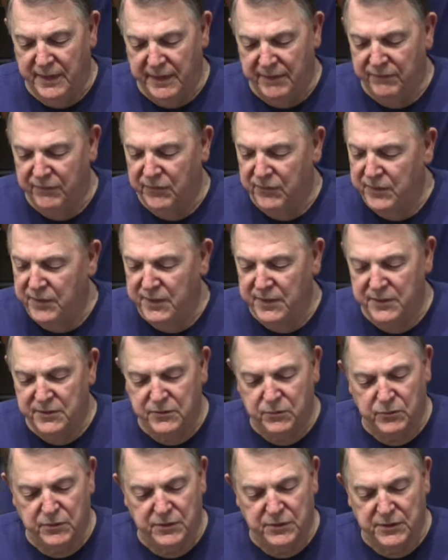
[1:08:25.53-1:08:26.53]
And for
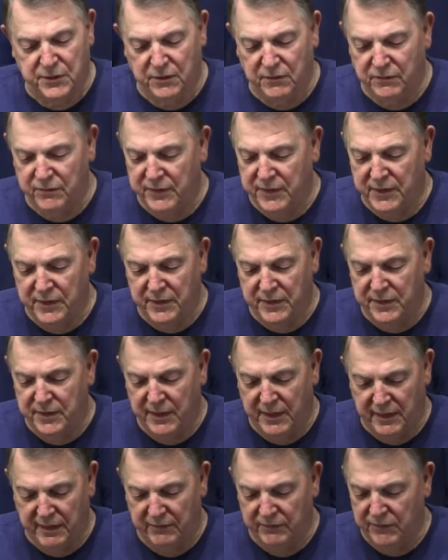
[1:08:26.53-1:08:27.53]
this, we're so very
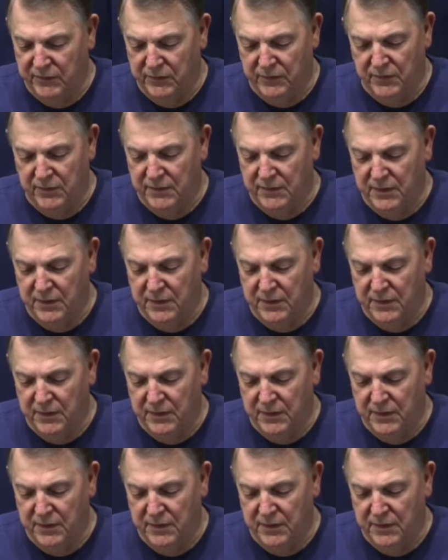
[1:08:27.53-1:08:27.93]
thankful.